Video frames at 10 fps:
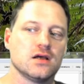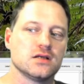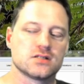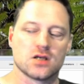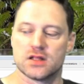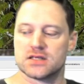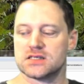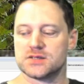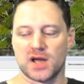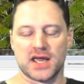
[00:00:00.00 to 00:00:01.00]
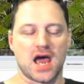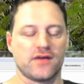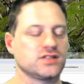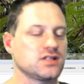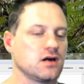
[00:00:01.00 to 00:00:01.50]
So this is my
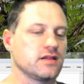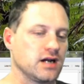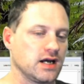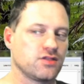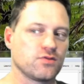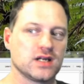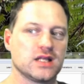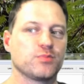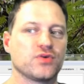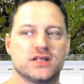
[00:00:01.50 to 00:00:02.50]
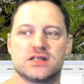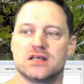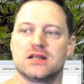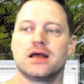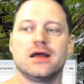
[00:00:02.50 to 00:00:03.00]
avatar that I 3D
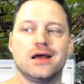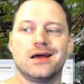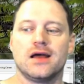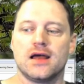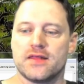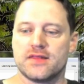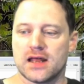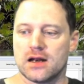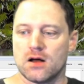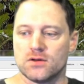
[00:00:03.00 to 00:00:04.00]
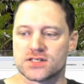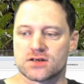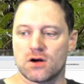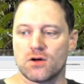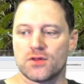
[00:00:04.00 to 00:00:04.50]
printed. And then I'll
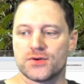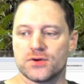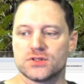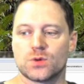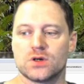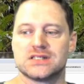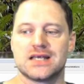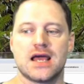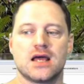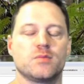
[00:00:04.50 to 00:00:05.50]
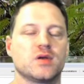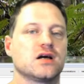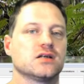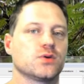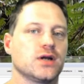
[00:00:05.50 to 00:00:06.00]
scroll through towards the end
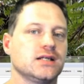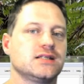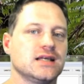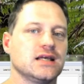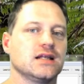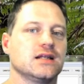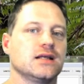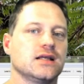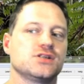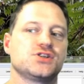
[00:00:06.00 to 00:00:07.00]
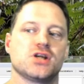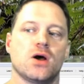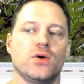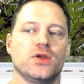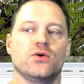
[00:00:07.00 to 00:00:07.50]
because what I did is
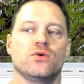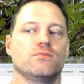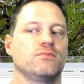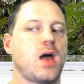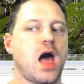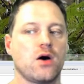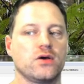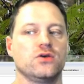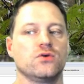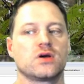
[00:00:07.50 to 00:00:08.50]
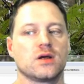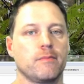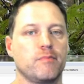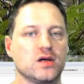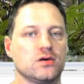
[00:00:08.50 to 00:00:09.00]
show you how you can
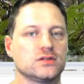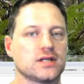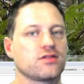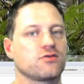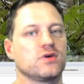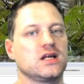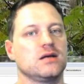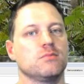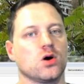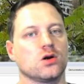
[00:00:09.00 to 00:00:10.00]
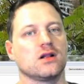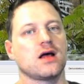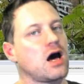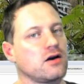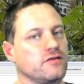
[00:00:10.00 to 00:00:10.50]
build a 3D model
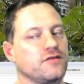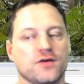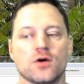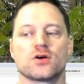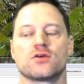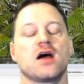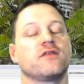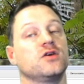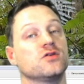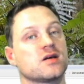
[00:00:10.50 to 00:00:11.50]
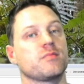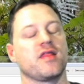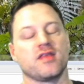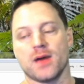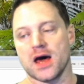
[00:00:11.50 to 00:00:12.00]
out of a photograph using
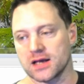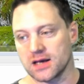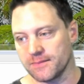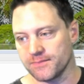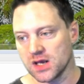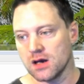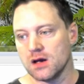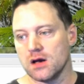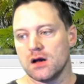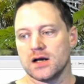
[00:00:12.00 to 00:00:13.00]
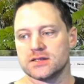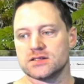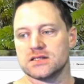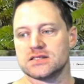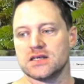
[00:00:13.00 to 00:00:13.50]
Mathematica. All right, so
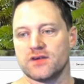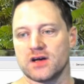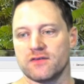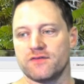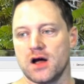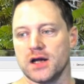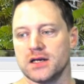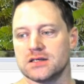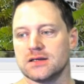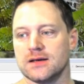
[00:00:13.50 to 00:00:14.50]
let's see if I can find